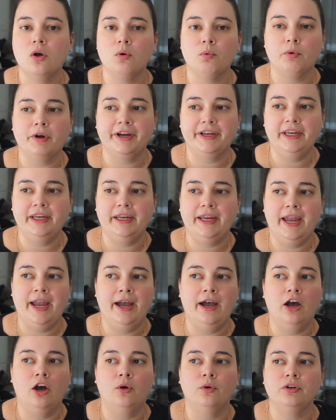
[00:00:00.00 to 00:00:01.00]
working
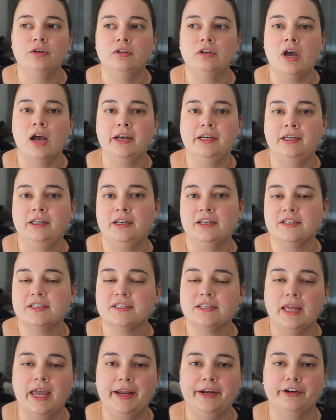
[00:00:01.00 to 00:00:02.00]
out, not eating
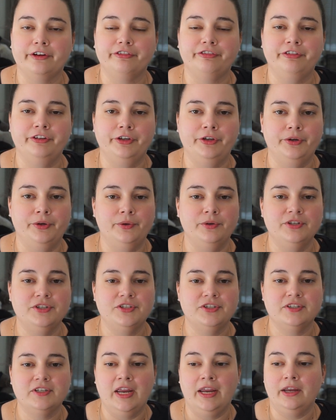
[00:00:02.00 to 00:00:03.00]
slider foods,
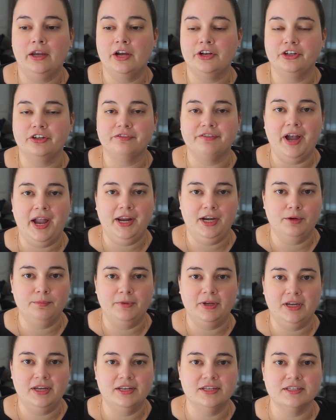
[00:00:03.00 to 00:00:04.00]
staying on your
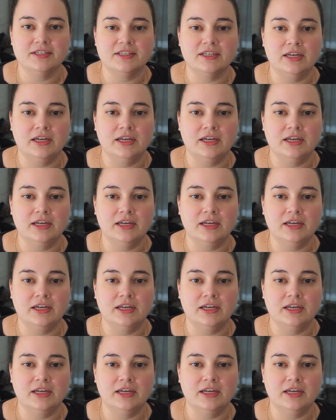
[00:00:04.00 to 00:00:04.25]
vitamins.